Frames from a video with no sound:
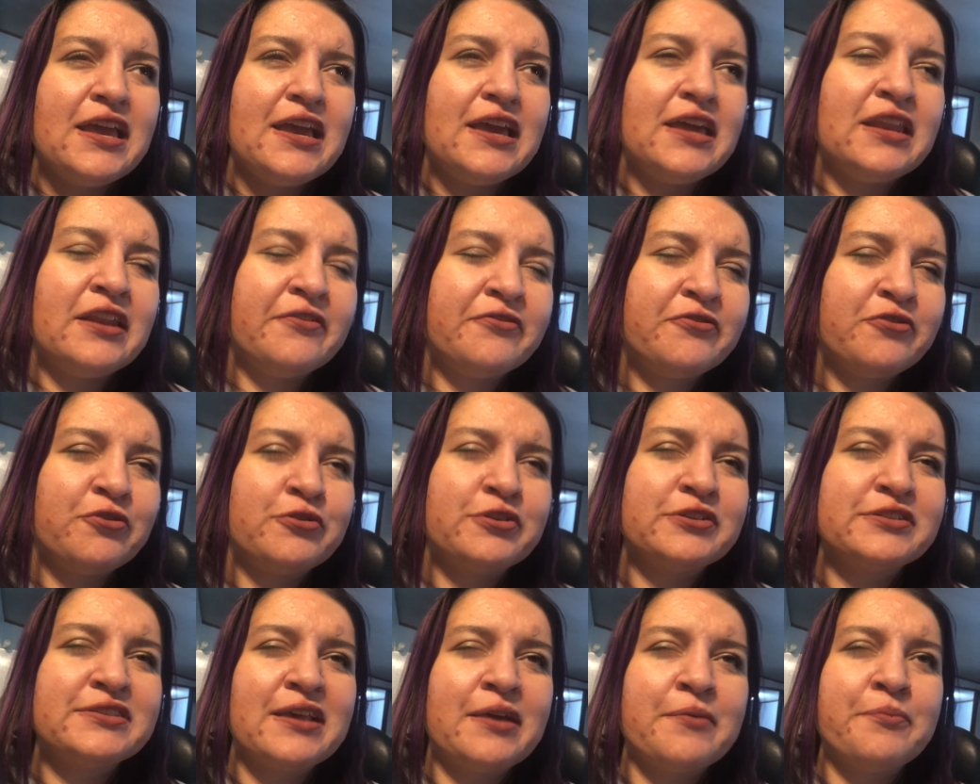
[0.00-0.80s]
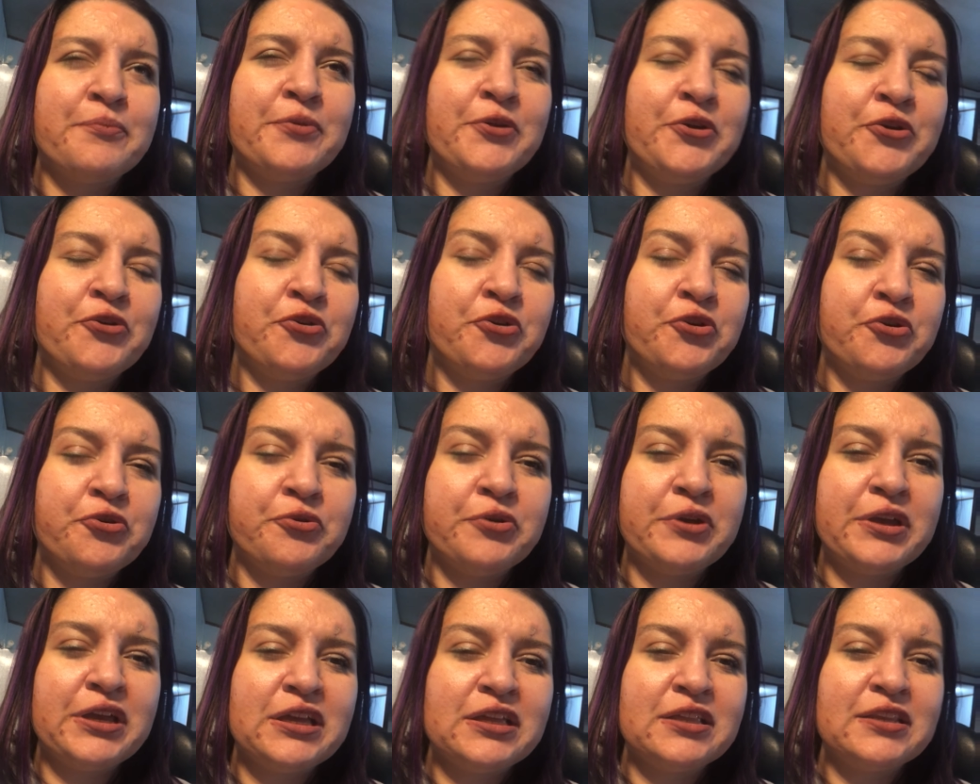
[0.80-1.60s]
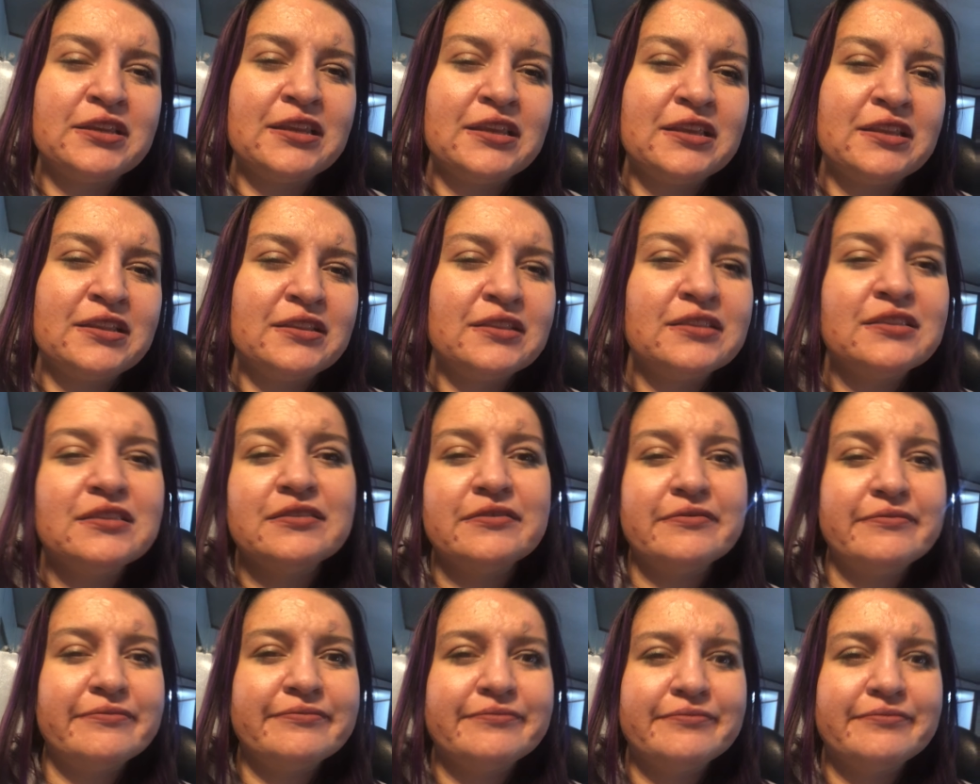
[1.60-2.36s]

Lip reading: And of course, I'm boo-hooing, and